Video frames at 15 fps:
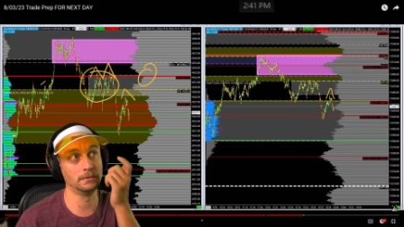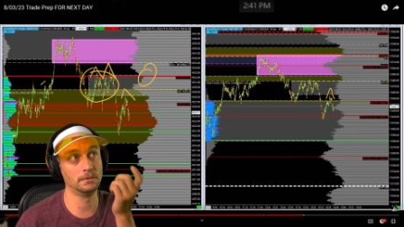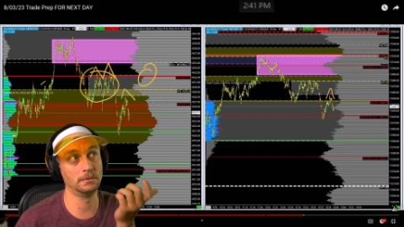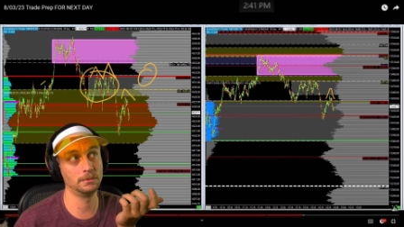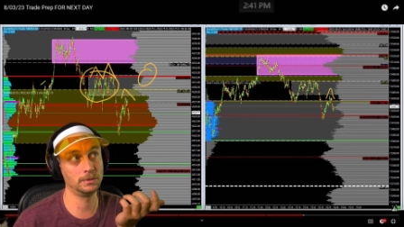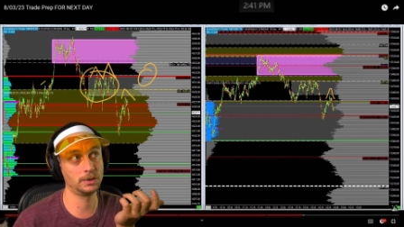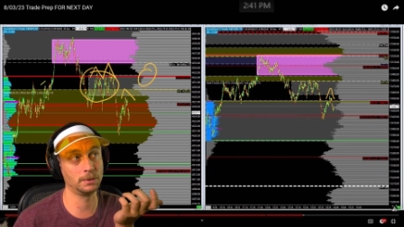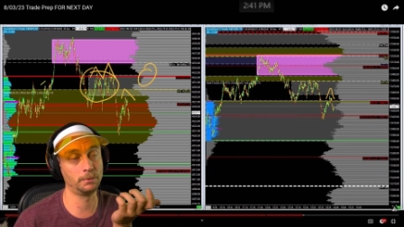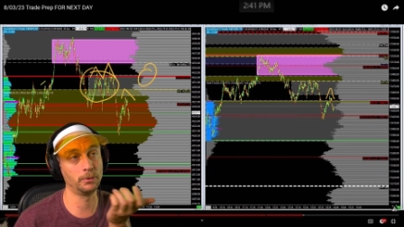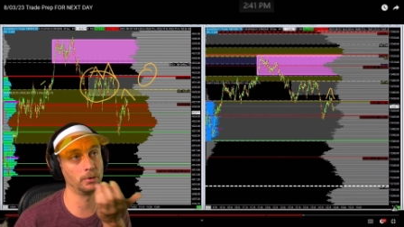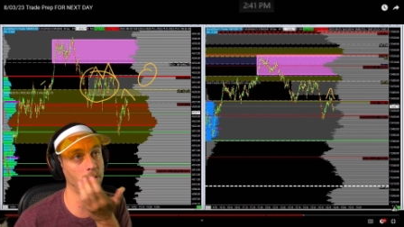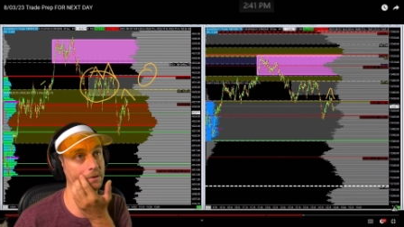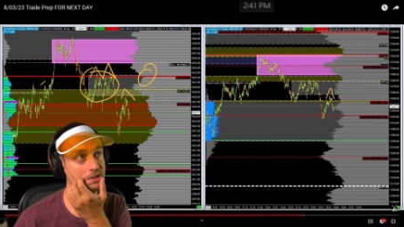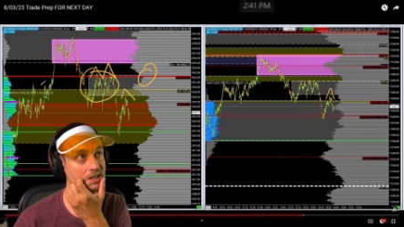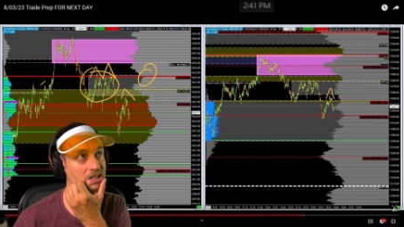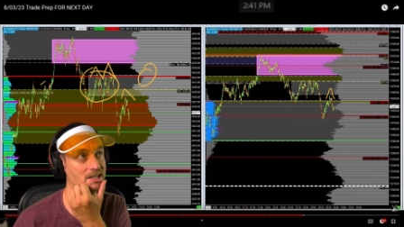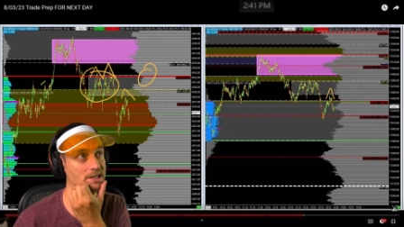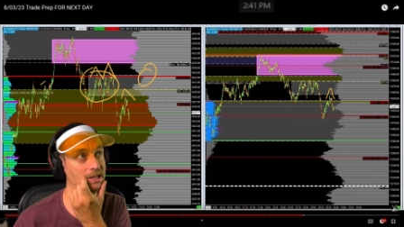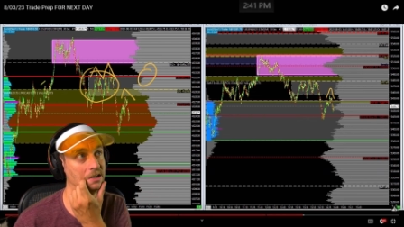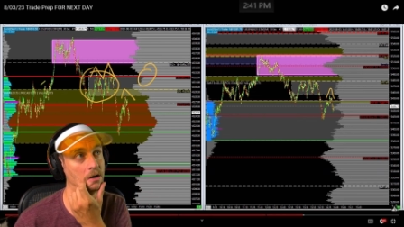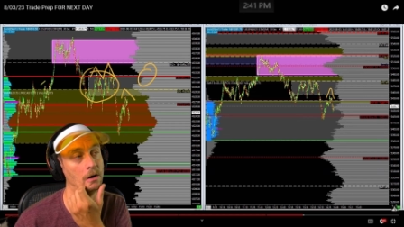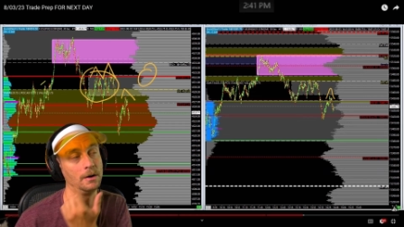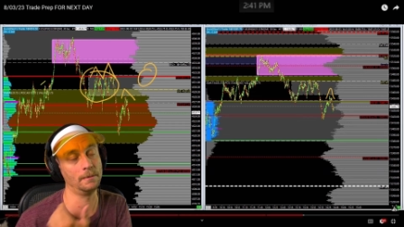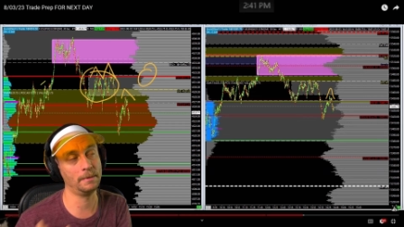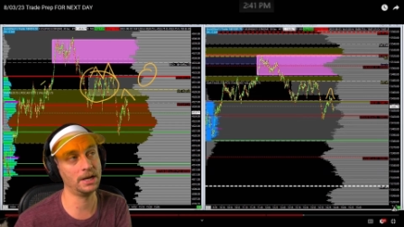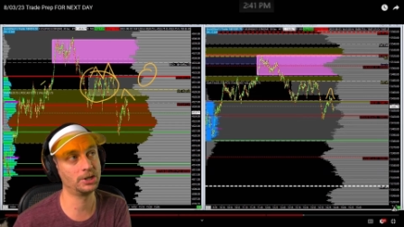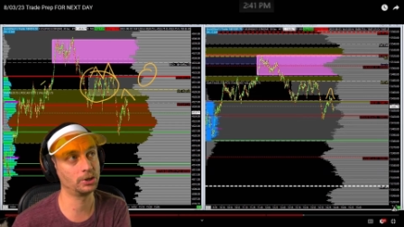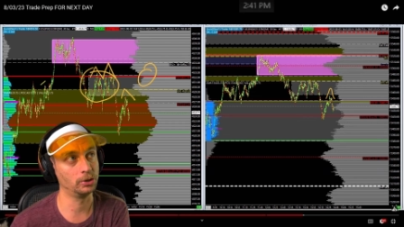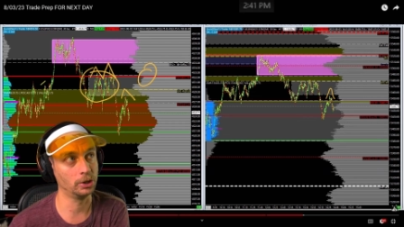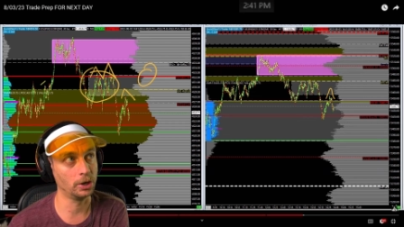support resistant or a
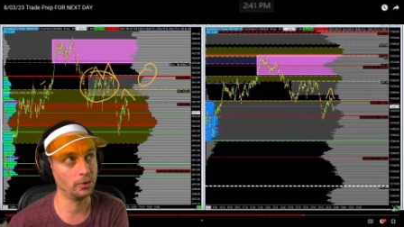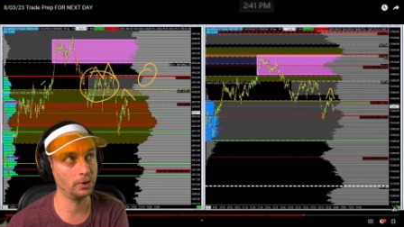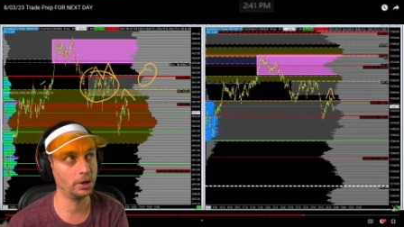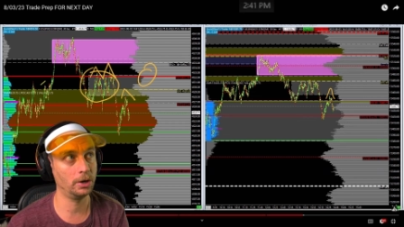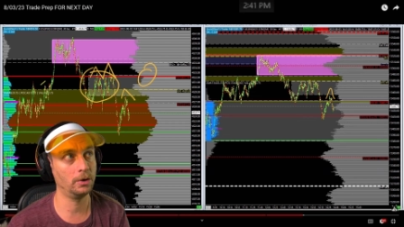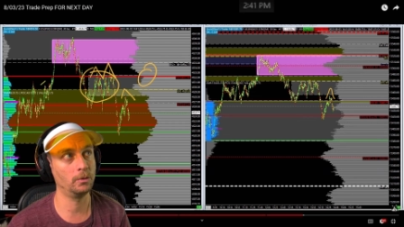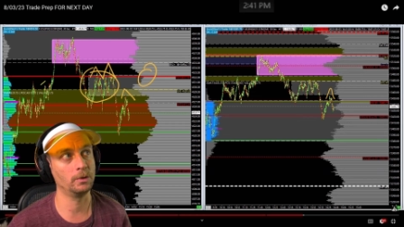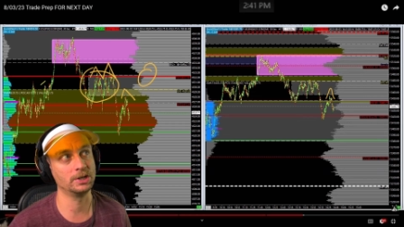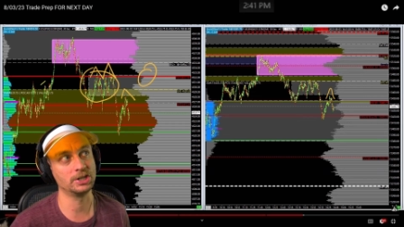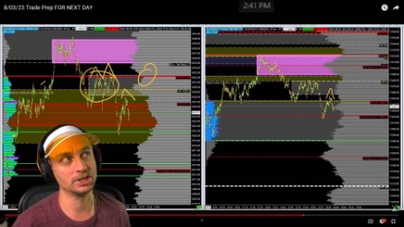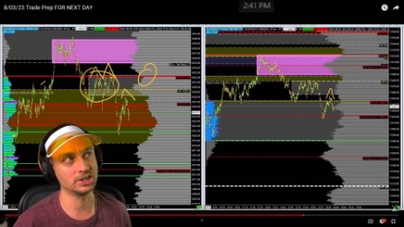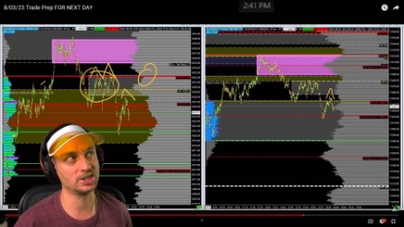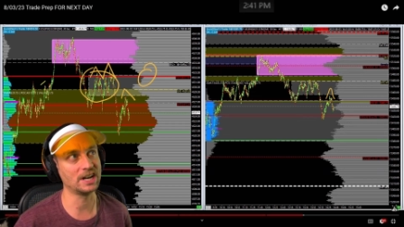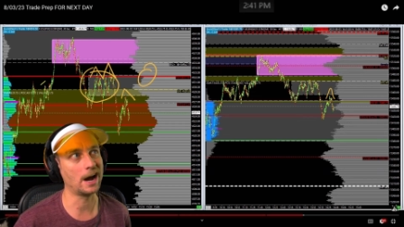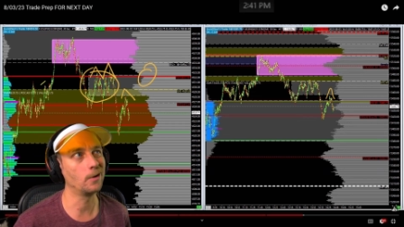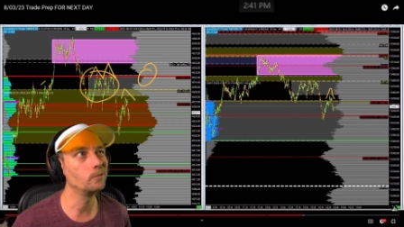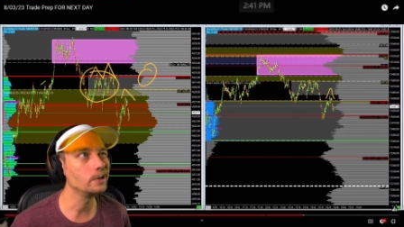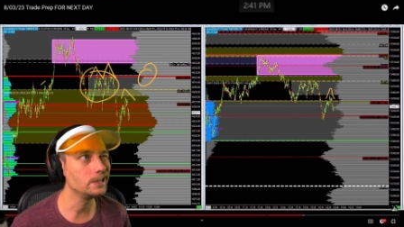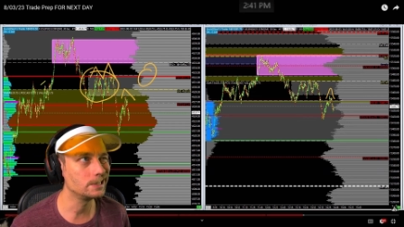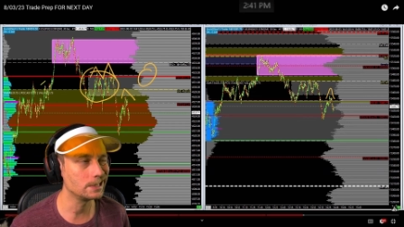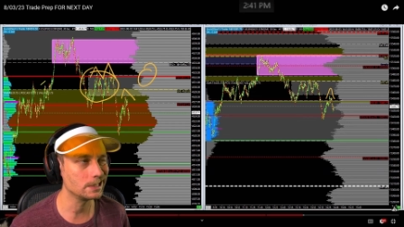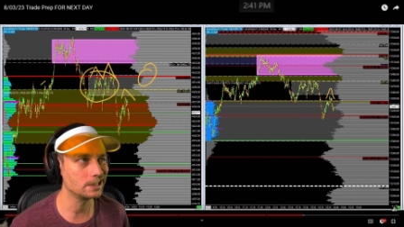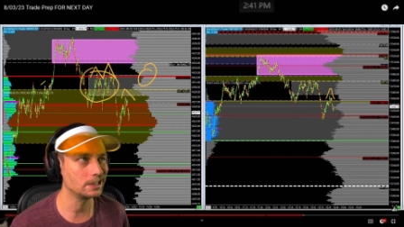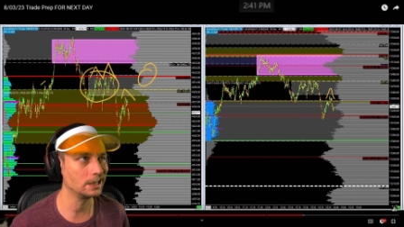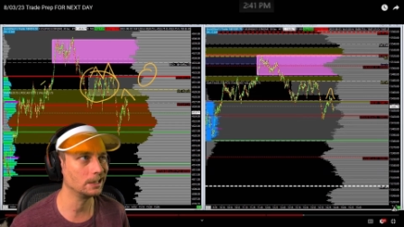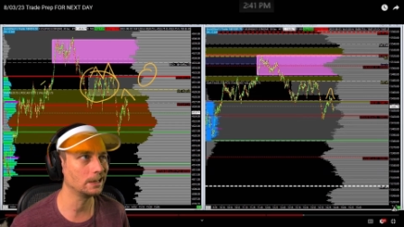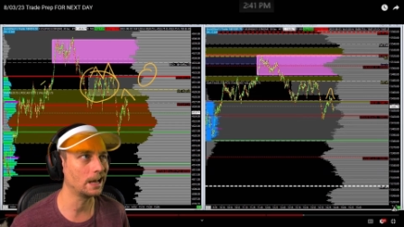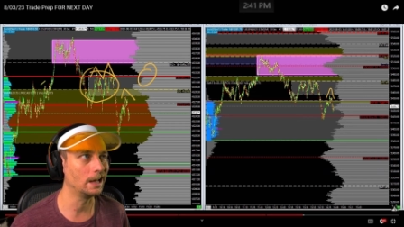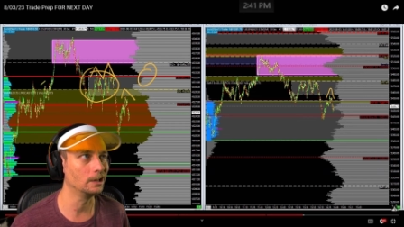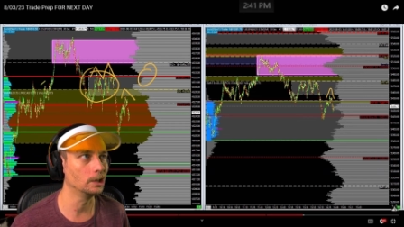major low node, which it's now resisting
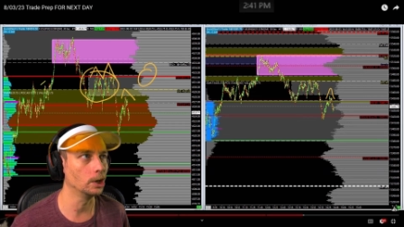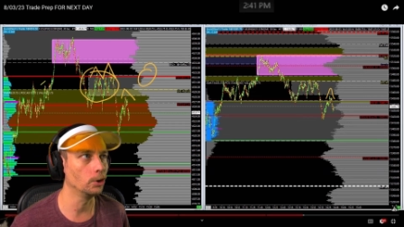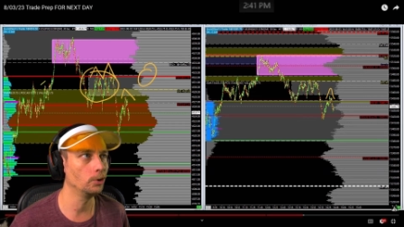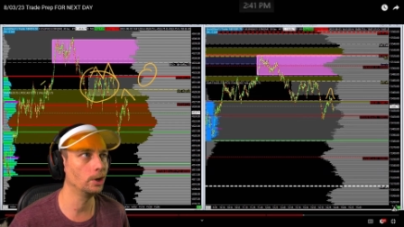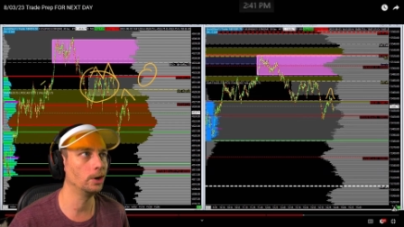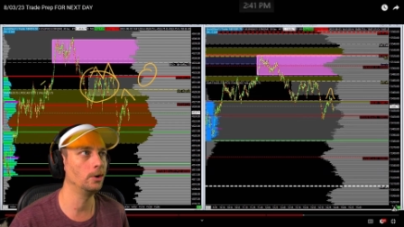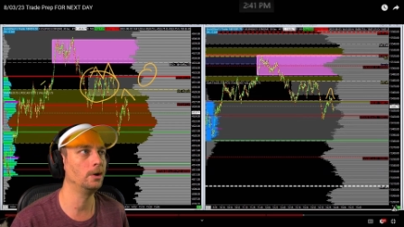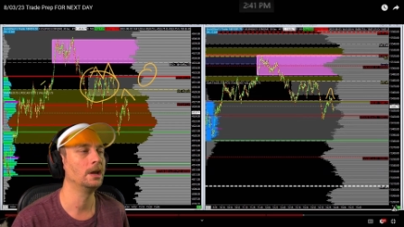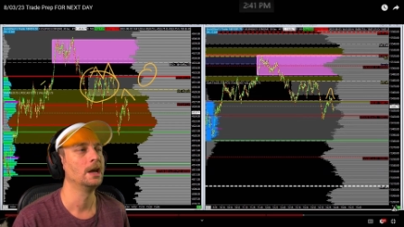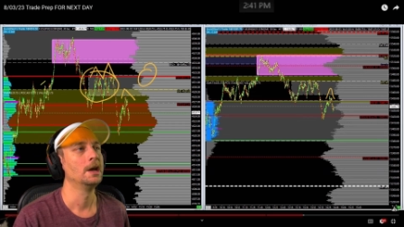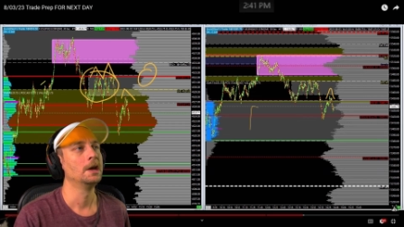that low node.